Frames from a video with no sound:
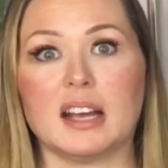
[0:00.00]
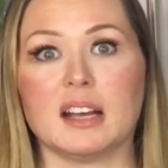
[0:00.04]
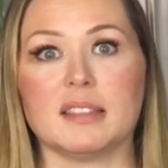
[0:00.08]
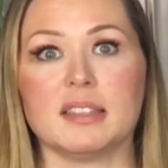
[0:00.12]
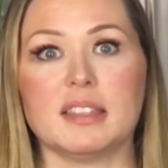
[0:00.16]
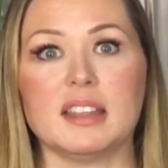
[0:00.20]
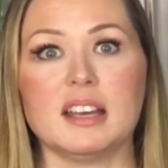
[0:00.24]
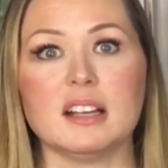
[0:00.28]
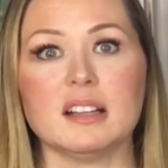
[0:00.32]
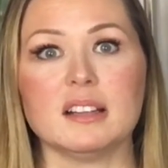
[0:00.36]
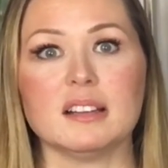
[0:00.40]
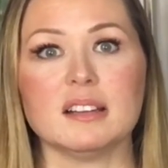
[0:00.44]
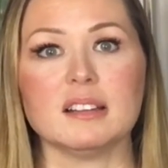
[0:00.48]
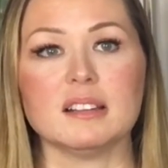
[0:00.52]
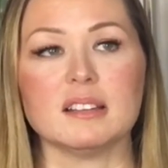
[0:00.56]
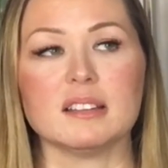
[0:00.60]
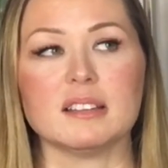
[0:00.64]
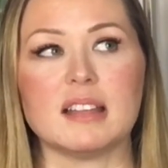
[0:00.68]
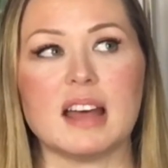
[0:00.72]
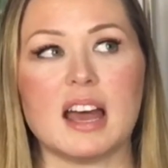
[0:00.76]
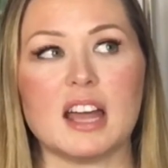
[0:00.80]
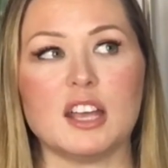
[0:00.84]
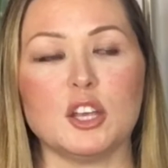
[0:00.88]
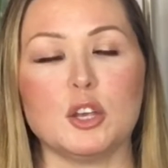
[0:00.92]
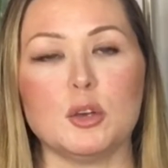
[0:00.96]
things
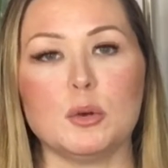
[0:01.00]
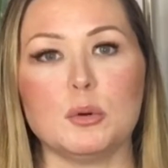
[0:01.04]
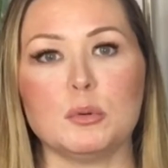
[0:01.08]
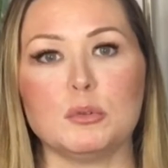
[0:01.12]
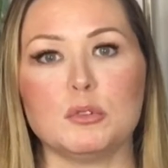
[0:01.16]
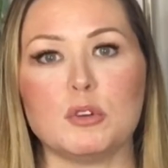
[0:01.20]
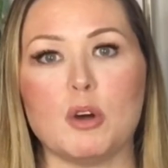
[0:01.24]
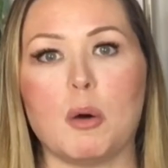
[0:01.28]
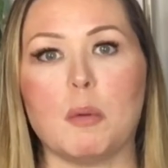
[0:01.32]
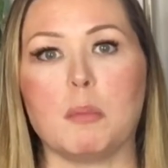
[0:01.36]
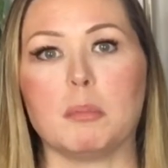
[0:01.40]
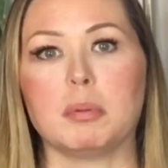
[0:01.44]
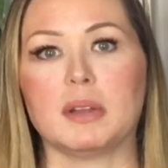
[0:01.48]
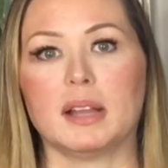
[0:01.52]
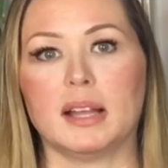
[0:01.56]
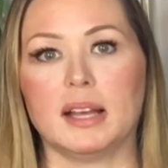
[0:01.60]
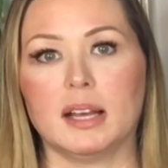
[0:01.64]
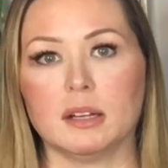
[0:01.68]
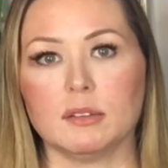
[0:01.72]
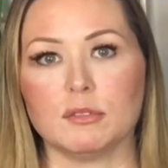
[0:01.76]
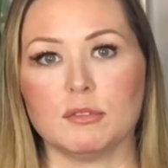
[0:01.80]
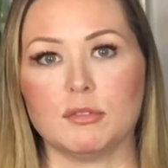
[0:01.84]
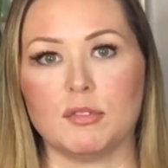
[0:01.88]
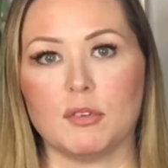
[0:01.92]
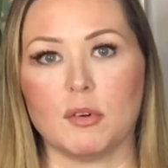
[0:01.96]
that you don't
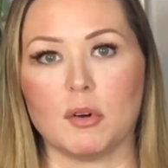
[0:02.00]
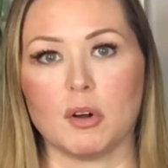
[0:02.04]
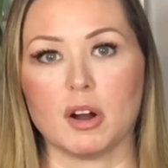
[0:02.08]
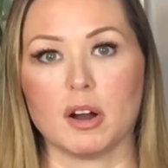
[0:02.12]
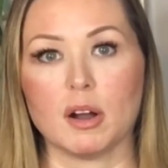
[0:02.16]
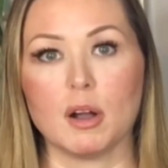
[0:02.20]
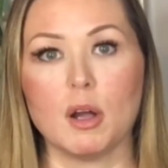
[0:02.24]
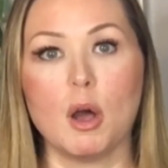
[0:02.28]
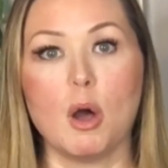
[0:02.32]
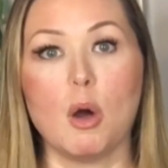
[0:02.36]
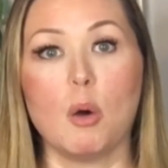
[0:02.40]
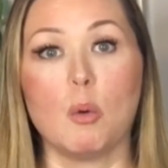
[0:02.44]
plan for?